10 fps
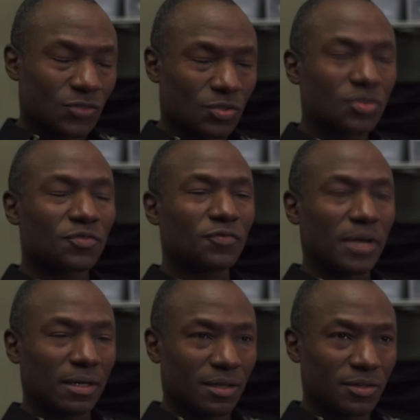So there's a
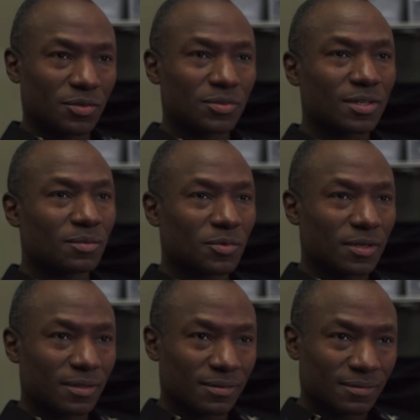file on you
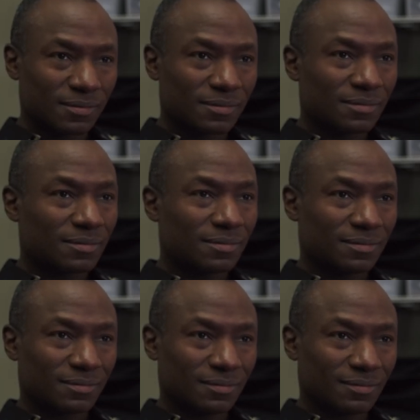somewhere. Oh, yes.